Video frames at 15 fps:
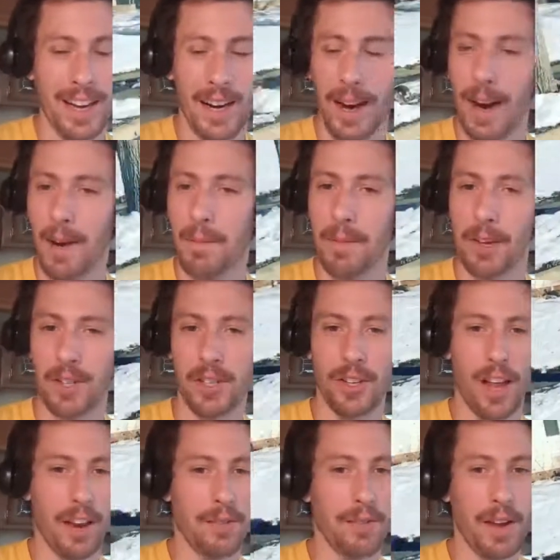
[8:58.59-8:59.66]
There's a
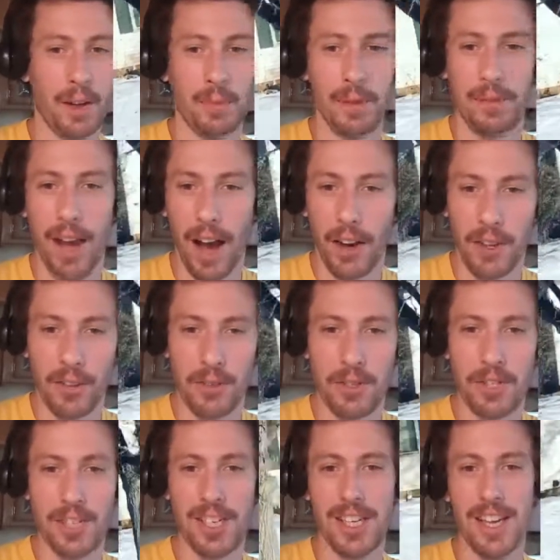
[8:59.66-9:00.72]
lot of family
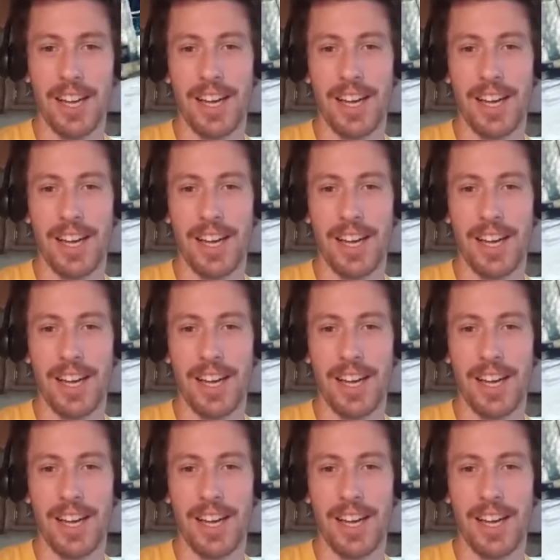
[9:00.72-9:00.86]
values,